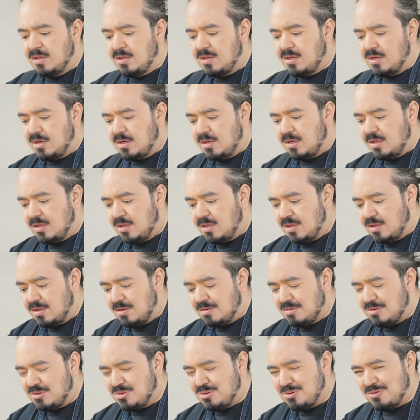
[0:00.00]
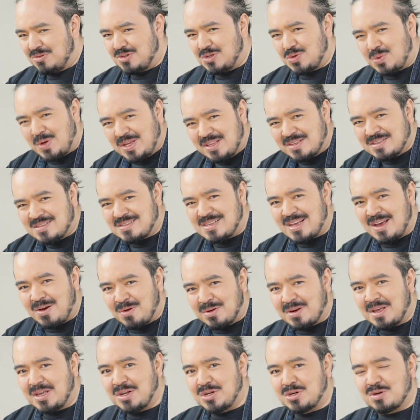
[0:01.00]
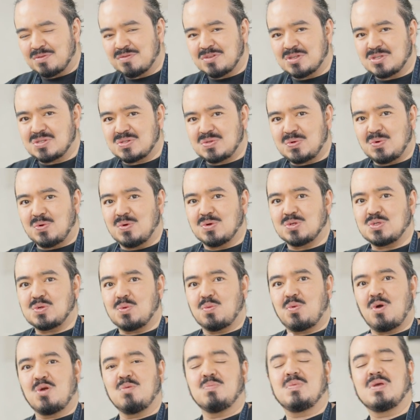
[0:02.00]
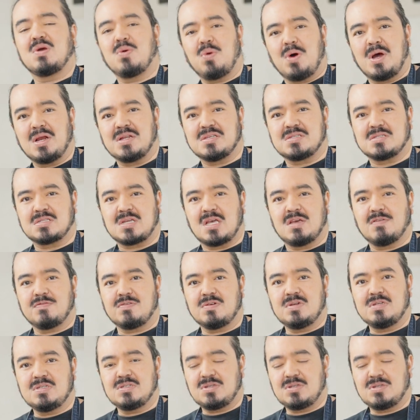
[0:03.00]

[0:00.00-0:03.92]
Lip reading: the sort of sweet and sour nature of the sauce won't be quite as savory.